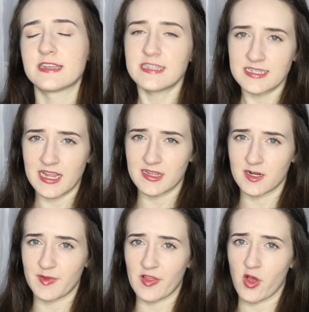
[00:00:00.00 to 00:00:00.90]
They did take a
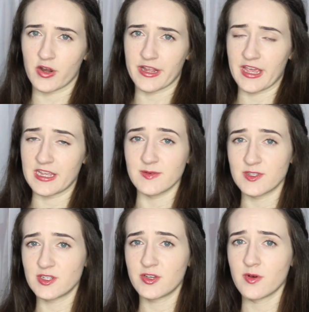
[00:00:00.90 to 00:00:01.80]
little bit longer to get
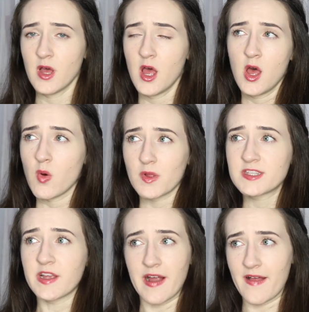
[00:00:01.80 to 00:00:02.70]
used to.
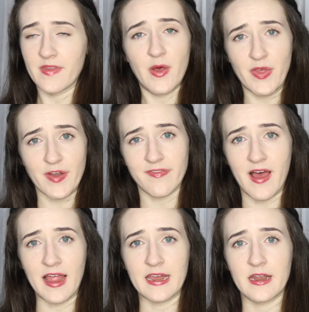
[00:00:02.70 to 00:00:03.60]
Once they're on though, they're
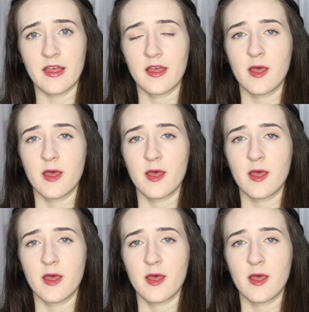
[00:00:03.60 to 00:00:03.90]
fine.